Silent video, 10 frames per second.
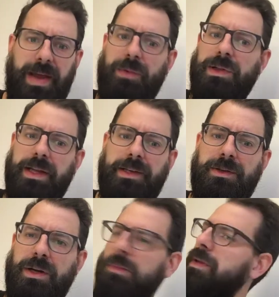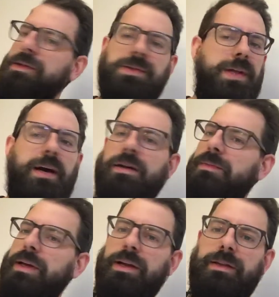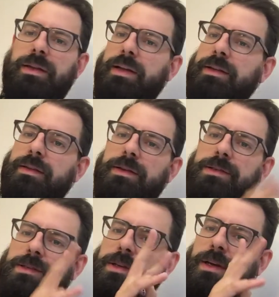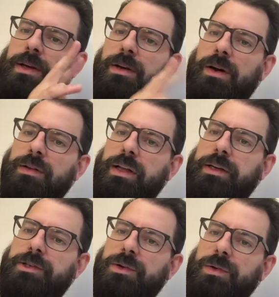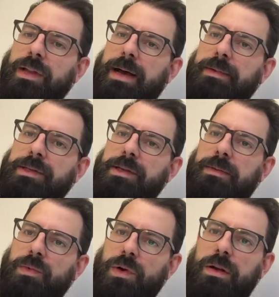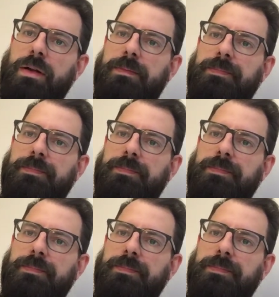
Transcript: I will let you know, but there's not going to be anything like this on lecture or lab exam 1.